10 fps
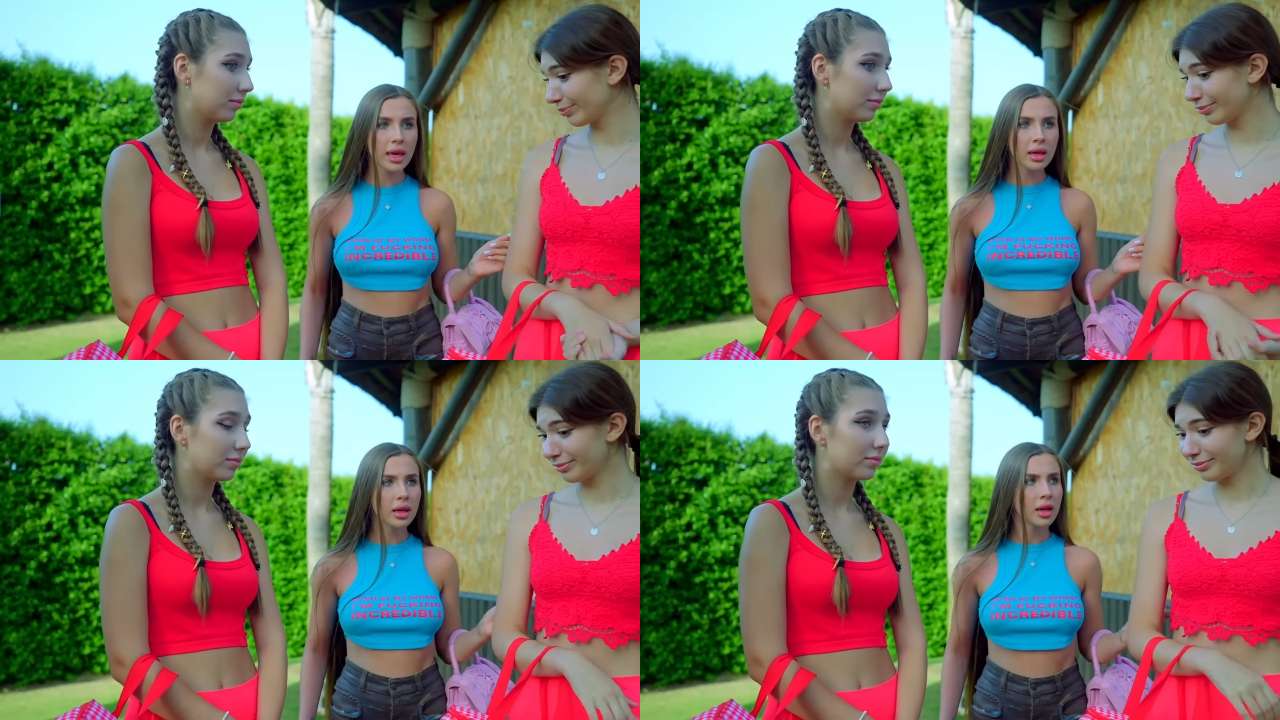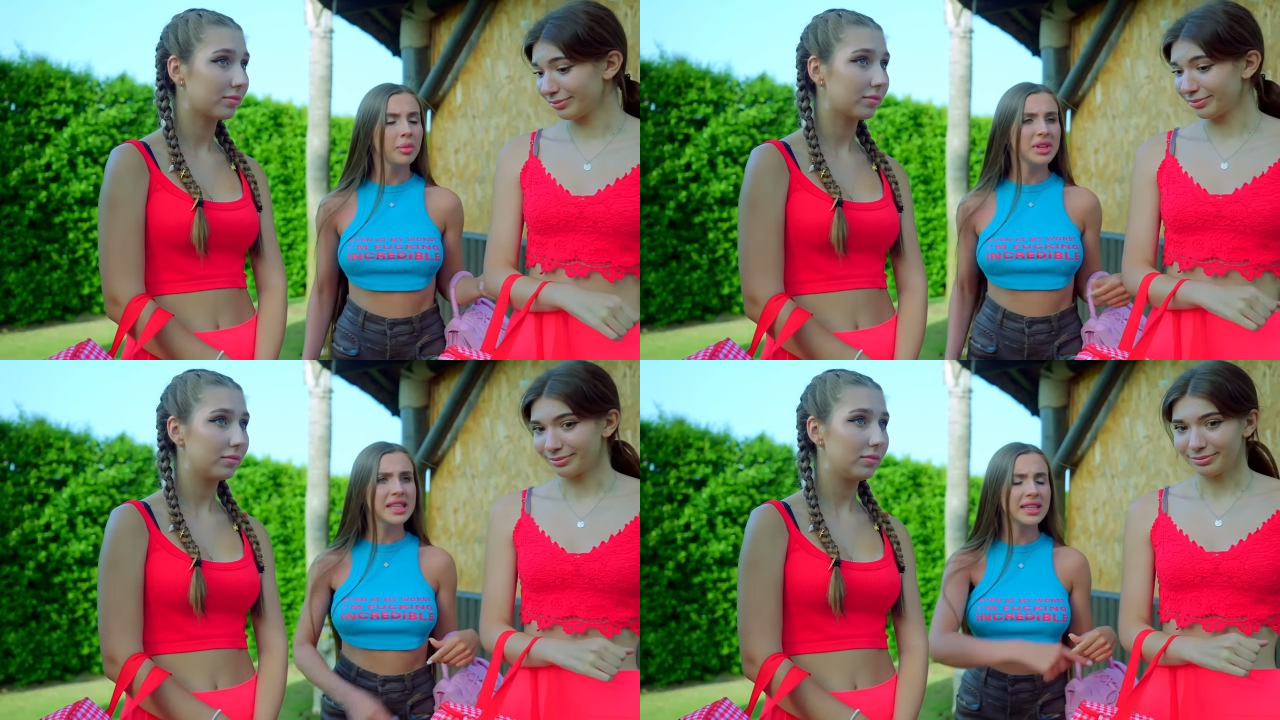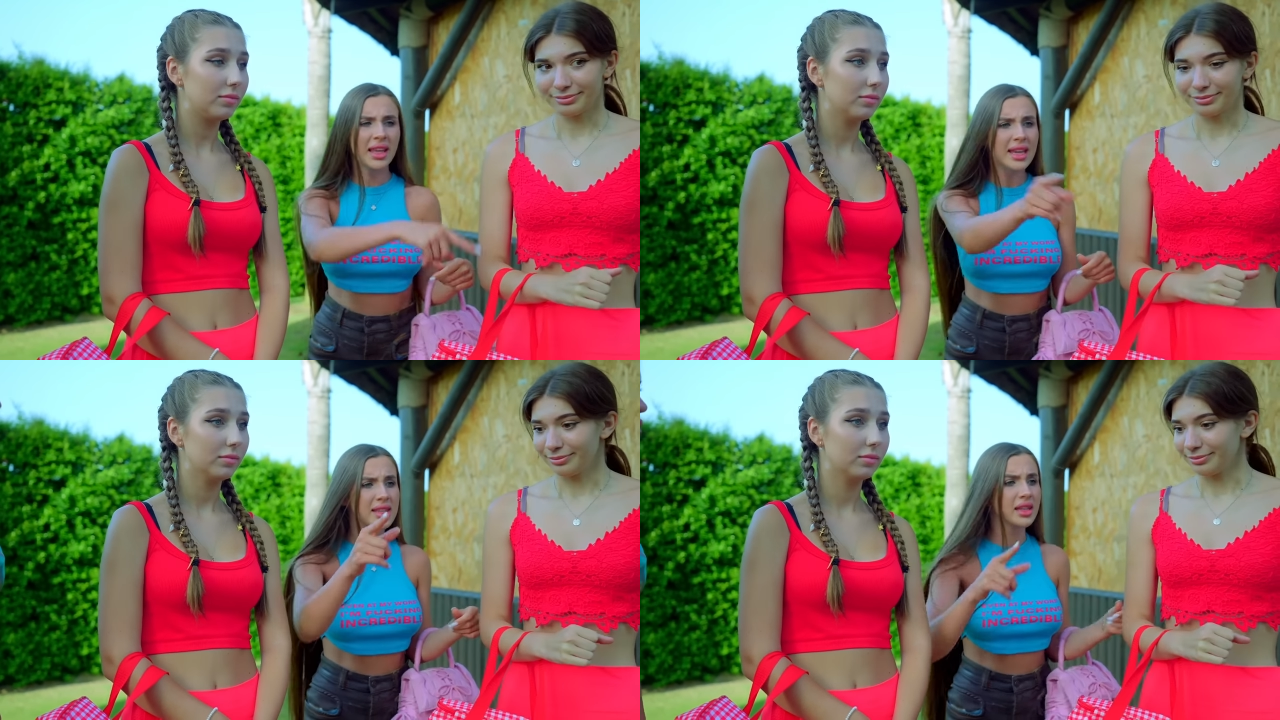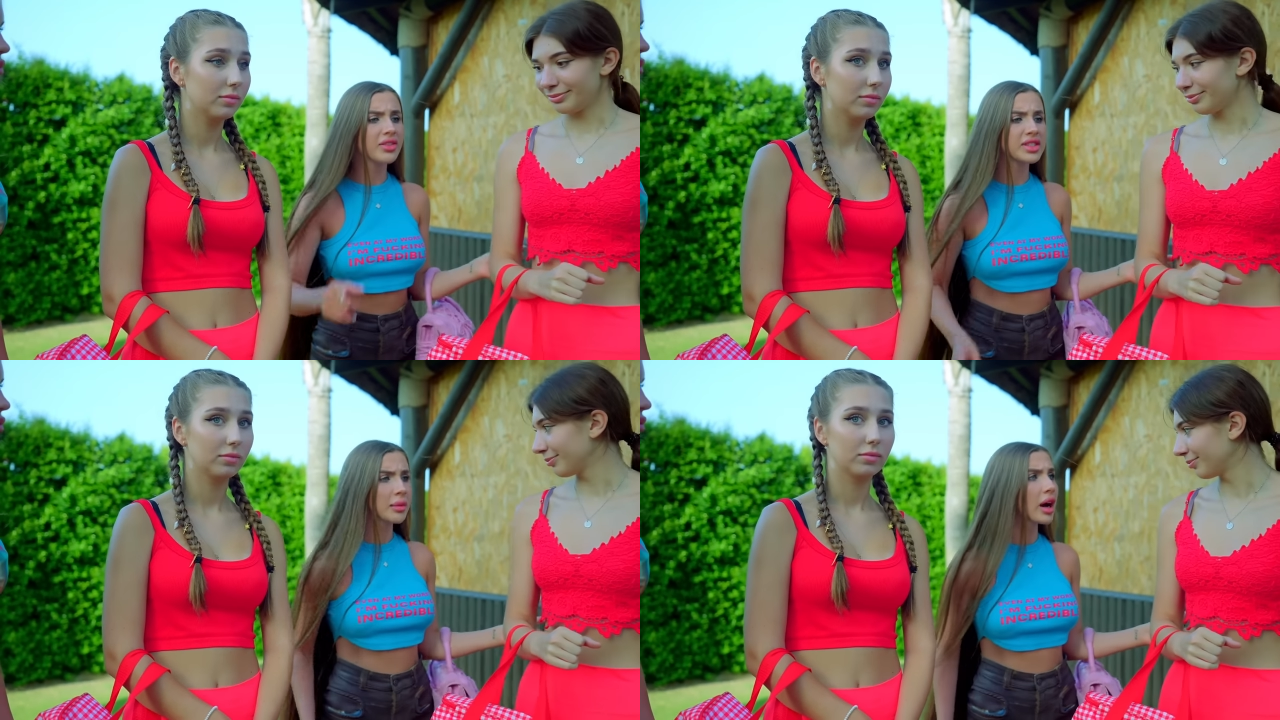Speaker 1: Uh, okay,
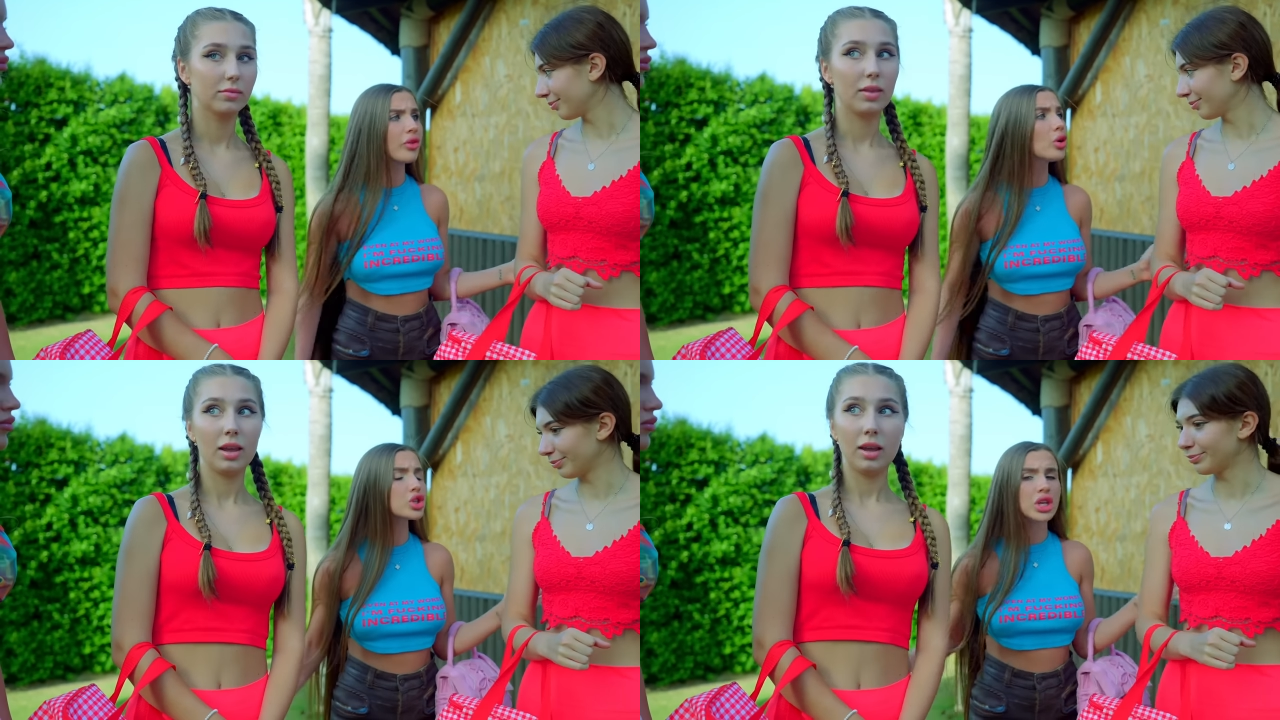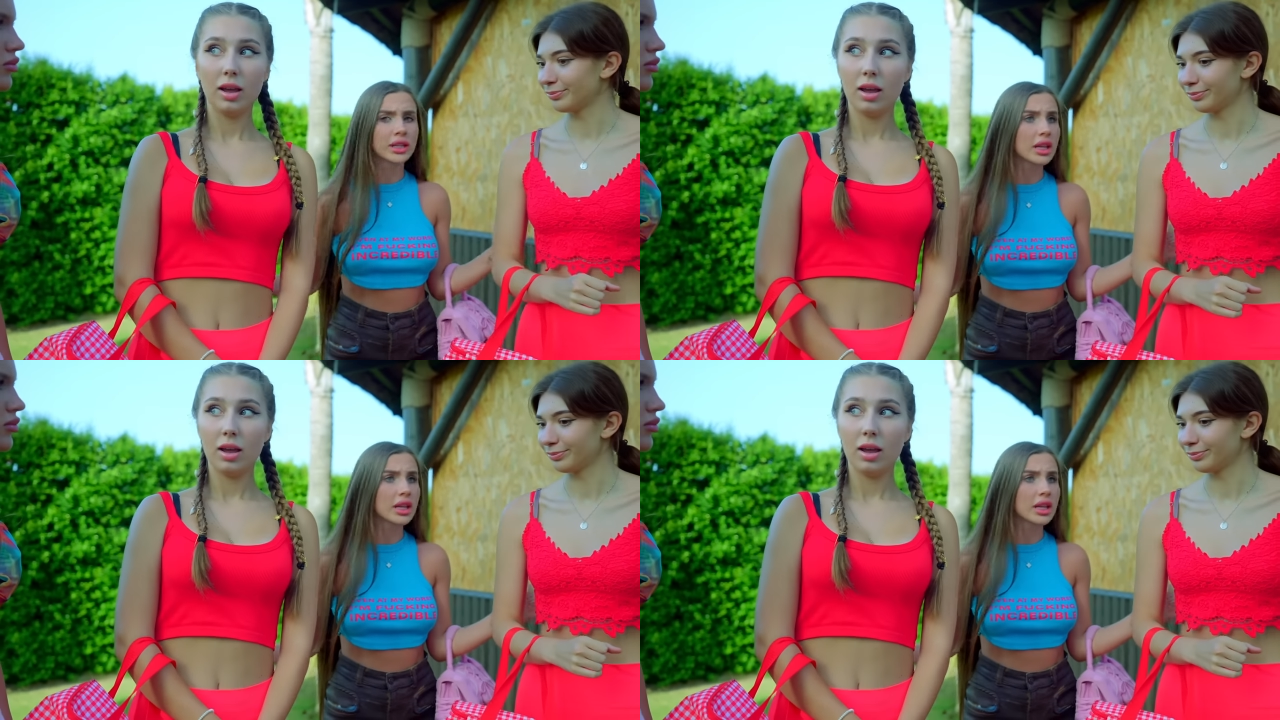go join the others